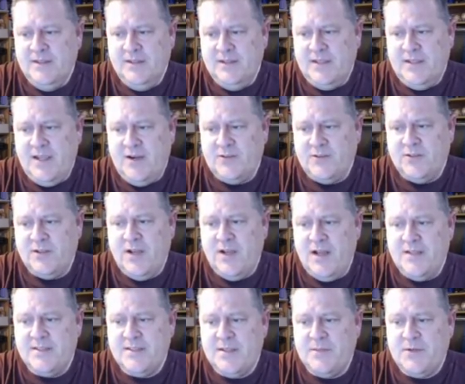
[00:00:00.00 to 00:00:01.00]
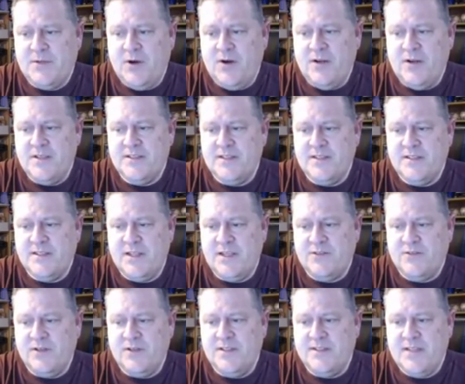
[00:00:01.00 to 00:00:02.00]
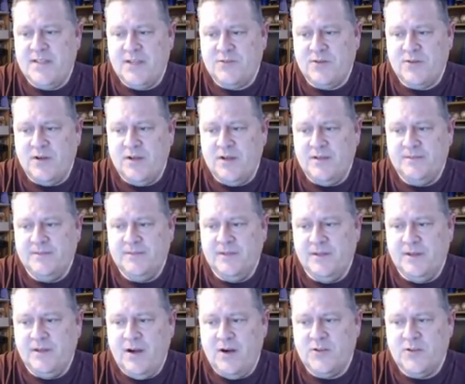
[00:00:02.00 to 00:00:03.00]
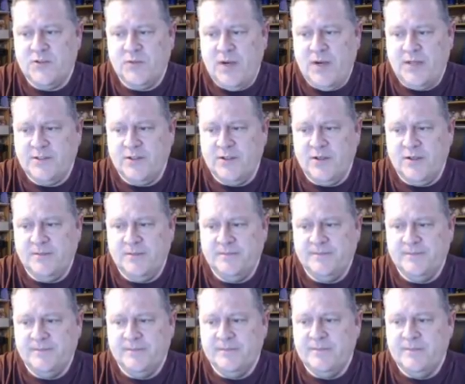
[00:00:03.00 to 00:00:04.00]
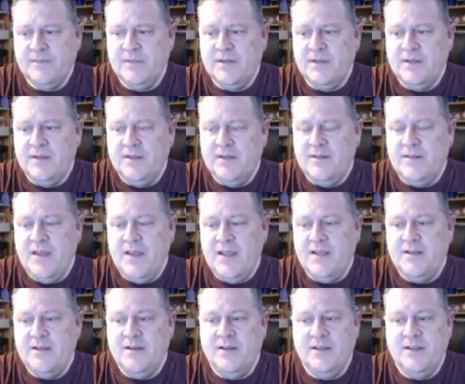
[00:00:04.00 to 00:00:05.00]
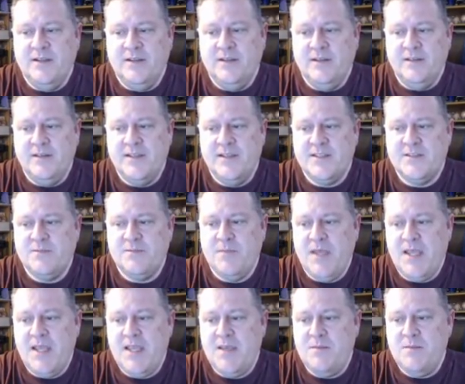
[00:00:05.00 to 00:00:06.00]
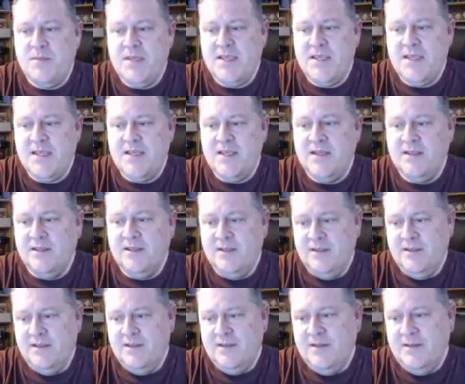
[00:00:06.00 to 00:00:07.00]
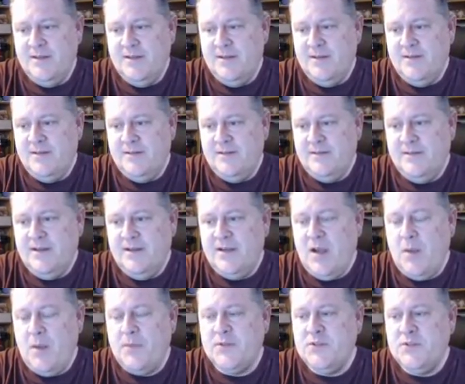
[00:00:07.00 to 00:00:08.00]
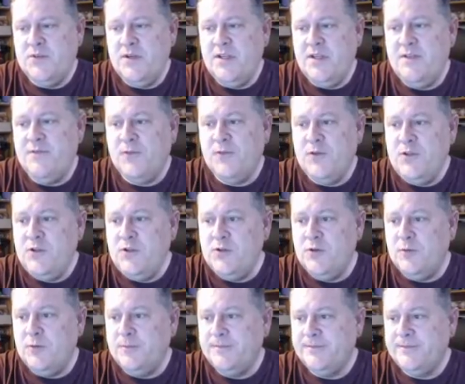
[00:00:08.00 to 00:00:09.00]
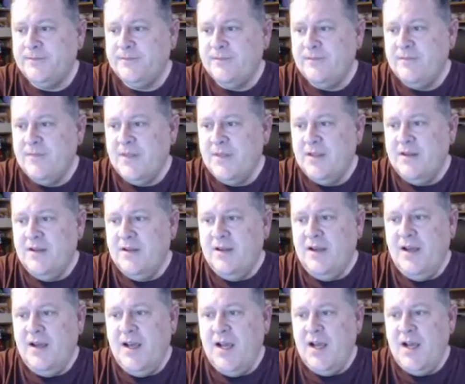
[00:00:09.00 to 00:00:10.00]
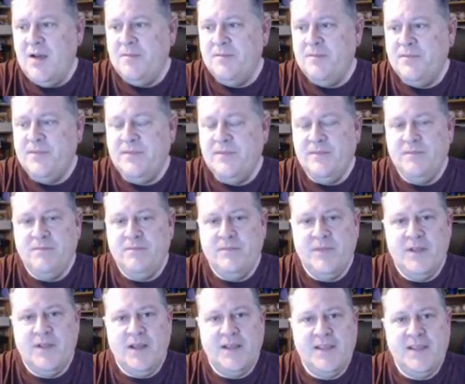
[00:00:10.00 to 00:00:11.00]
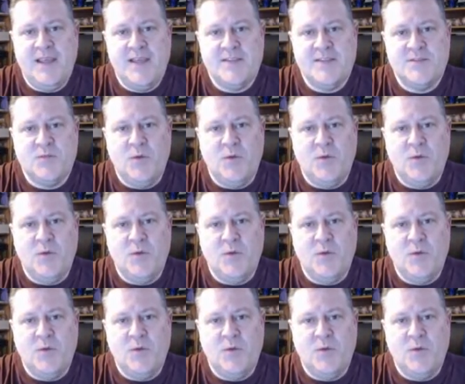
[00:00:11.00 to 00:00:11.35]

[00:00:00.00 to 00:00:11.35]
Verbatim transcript: character concept artist, etc., etc., art director, then this may be an opportunity for you. Um, I guess